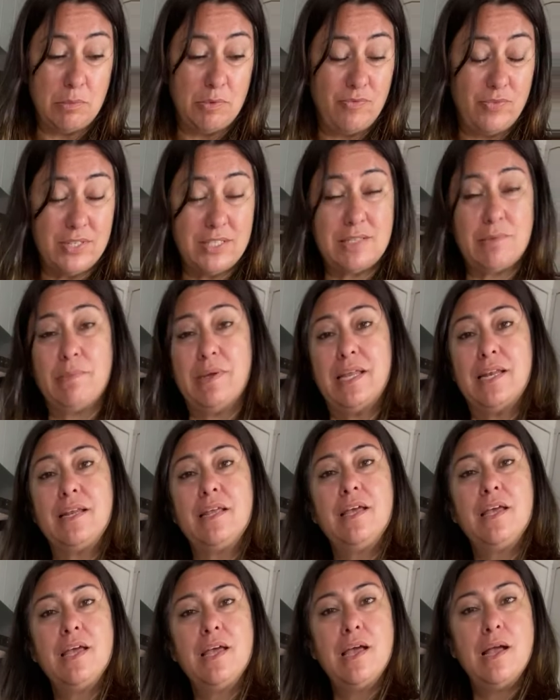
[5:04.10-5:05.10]
vitamin.
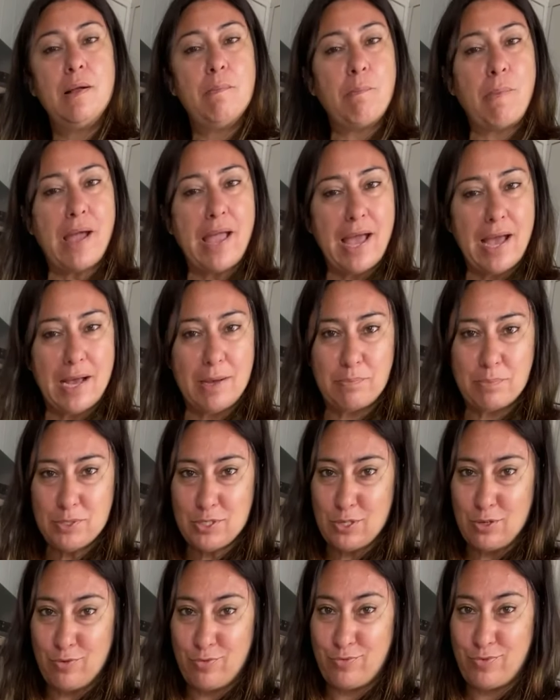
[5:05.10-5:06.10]
My
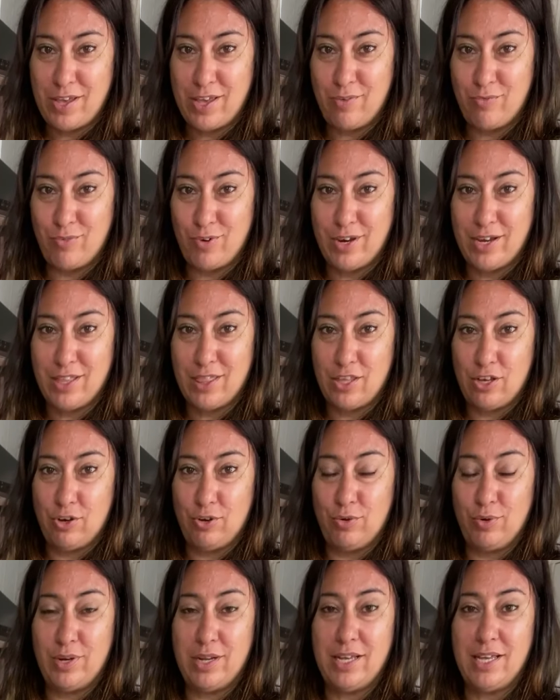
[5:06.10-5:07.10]
absolute favourite
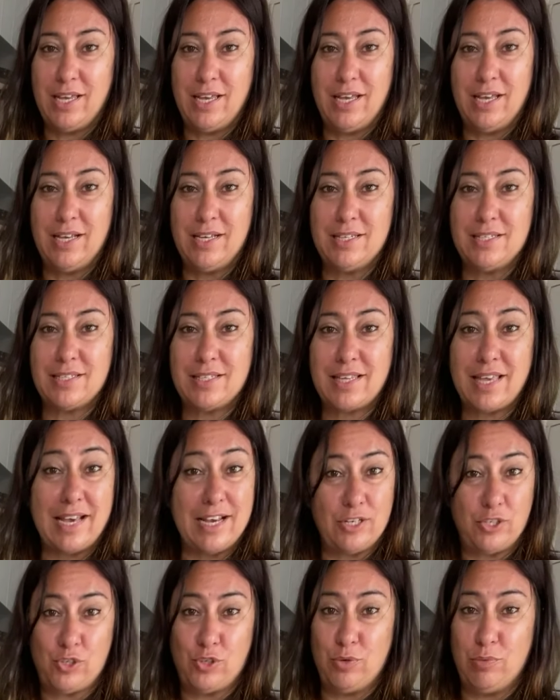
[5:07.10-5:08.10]
though is
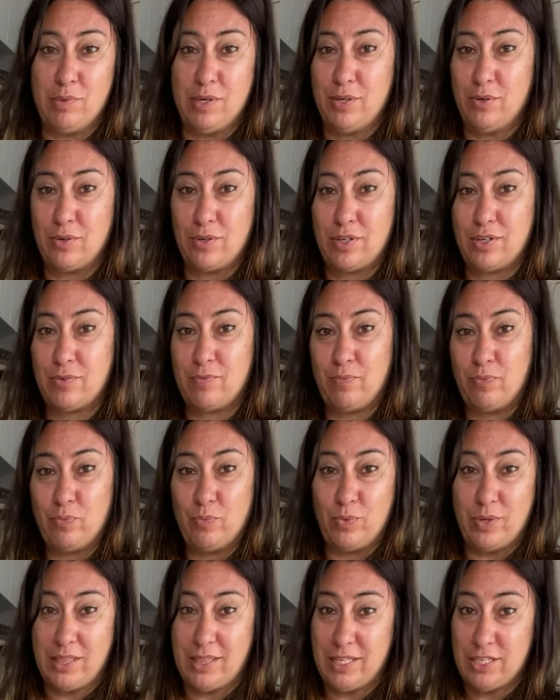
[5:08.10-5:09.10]
cashew milk
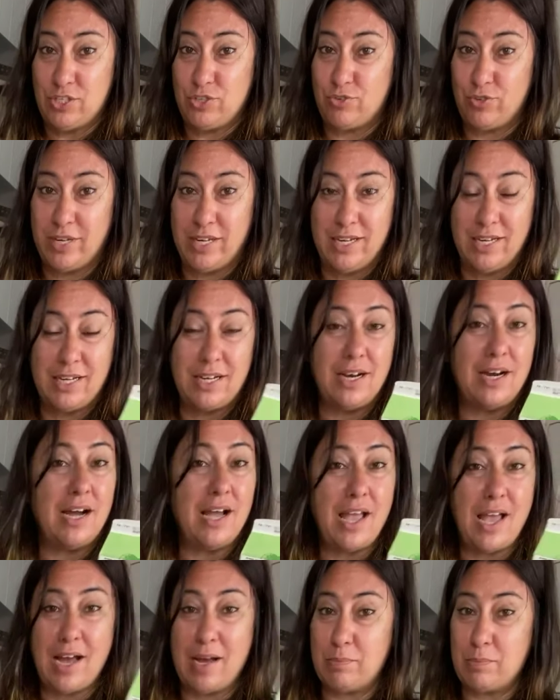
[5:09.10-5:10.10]
with this drink. I
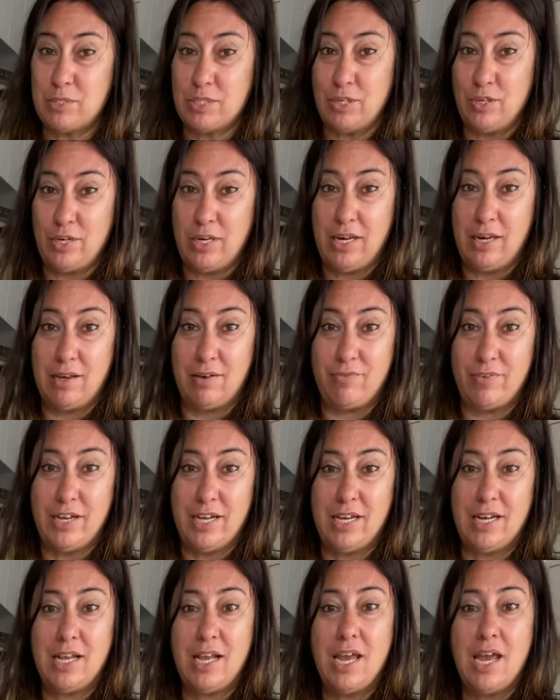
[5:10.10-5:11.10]
absolutely love
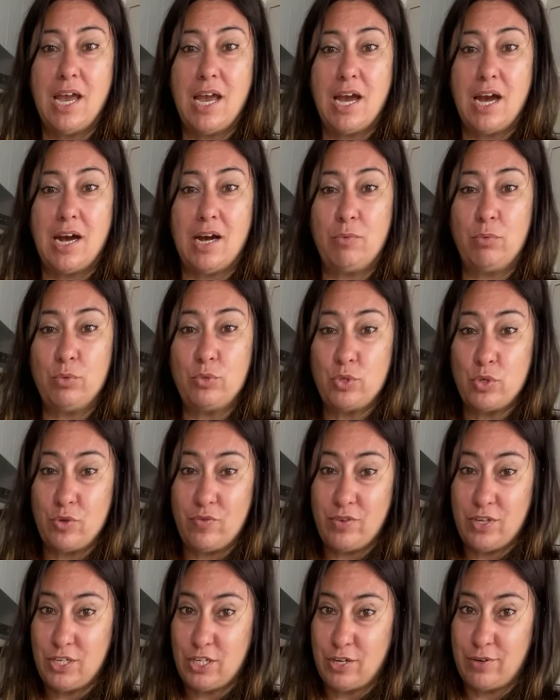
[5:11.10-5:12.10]
it. I will do a
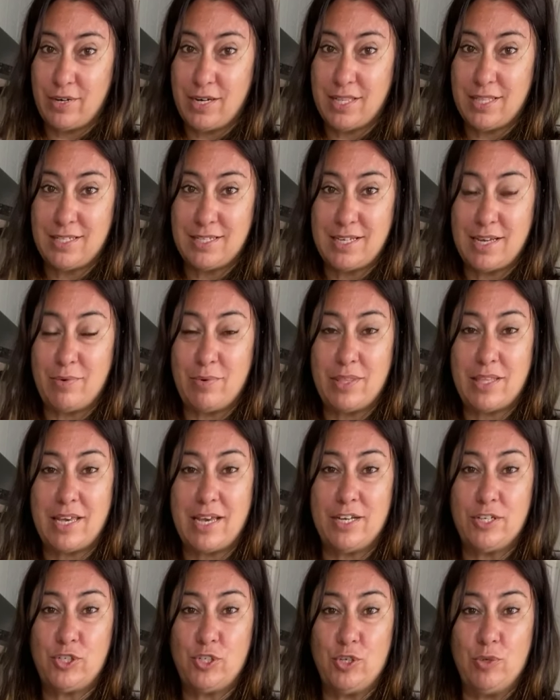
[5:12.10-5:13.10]
video another day with
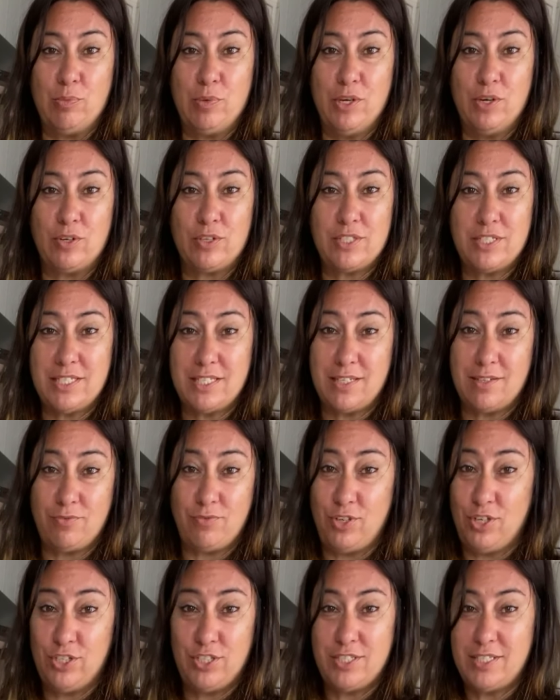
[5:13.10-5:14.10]
cashew milk for
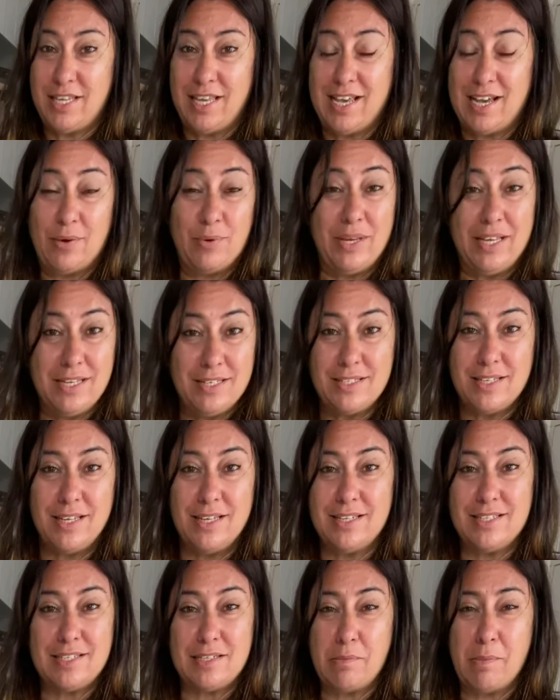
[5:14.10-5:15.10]
you to see how easy it
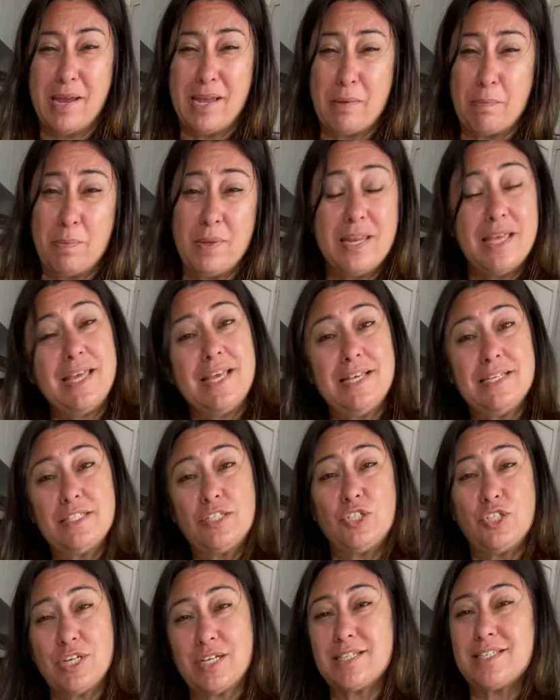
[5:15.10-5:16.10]
is to make, but it is
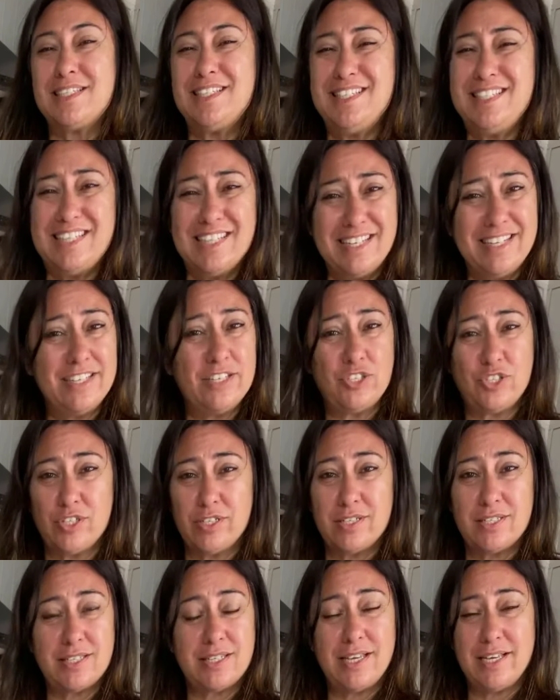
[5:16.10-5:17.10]
just
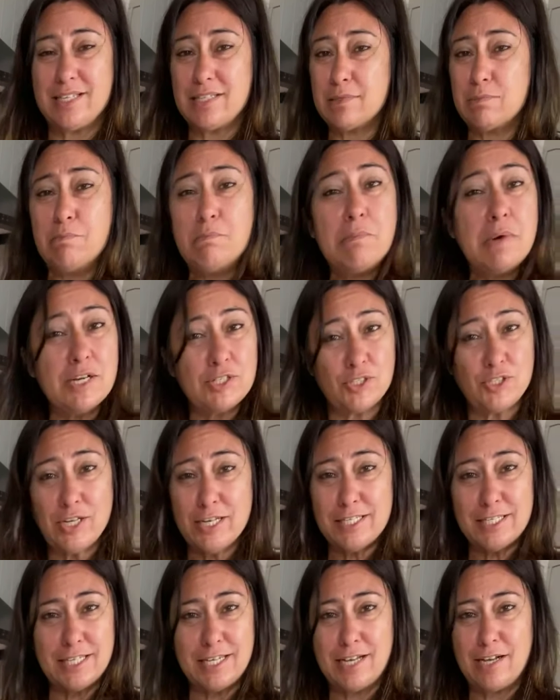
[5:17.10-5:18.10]
delicious. It's much
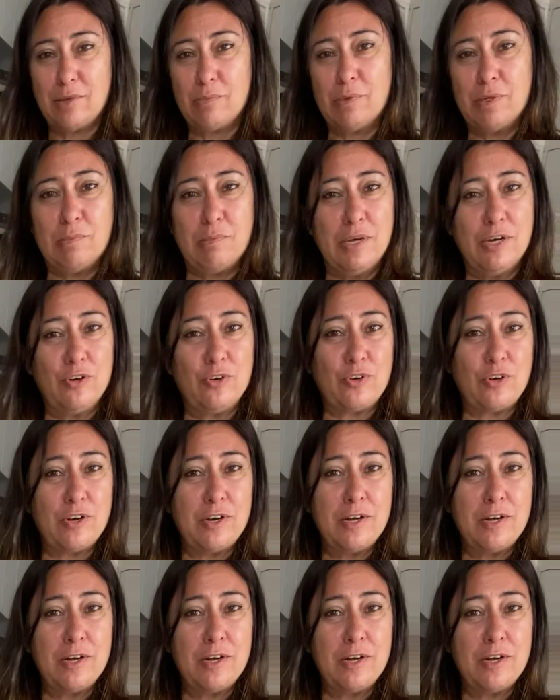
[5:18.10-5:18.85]
nicer than almond milk